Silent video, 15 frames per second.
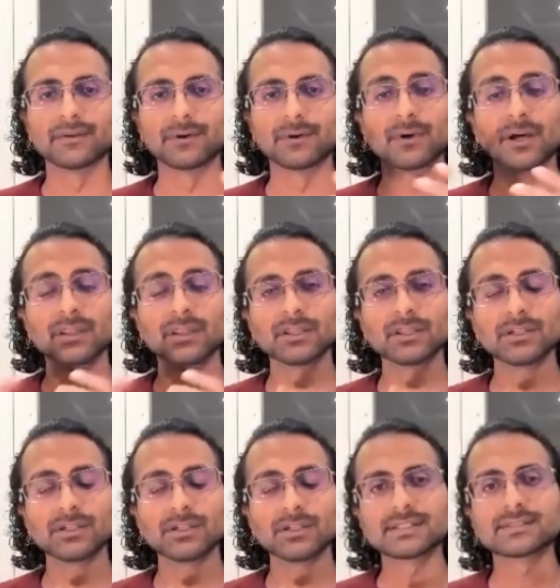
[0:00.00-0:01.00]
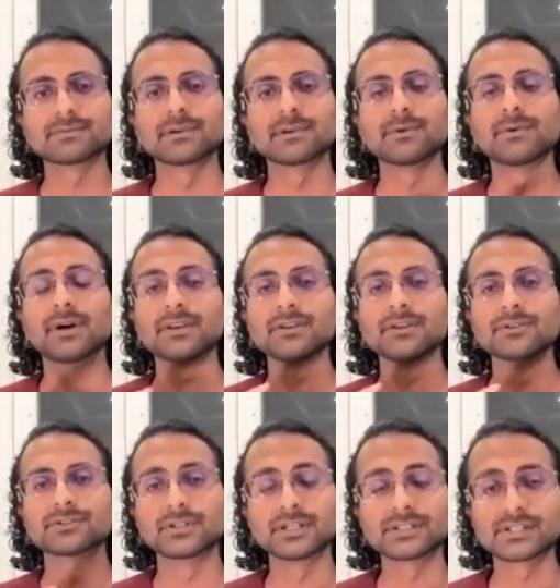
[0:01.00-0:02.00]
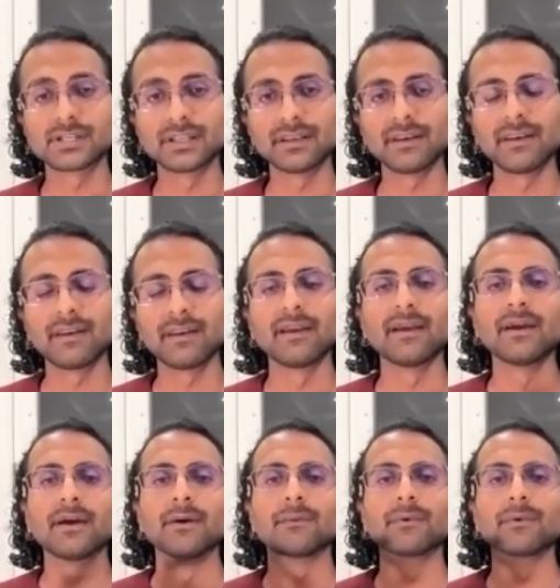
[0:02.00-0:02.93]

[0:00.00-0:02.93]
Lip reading: we want looseness, we want nutrition,